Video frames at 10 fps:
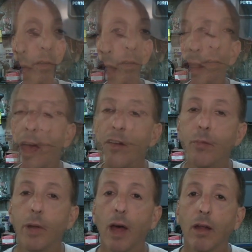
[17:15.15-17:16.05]
And
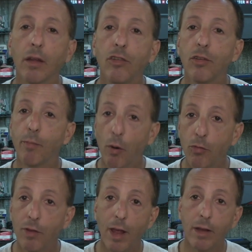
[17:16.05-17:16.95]
last but not least, the
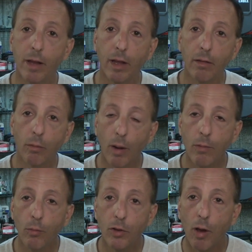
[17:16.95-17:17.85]
post-editing,
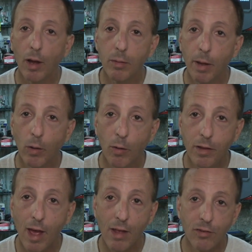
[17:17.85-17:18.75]
right? We talked about
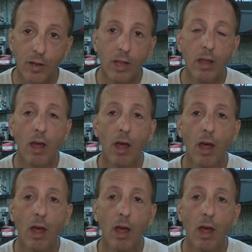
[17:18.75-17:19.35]
Audacity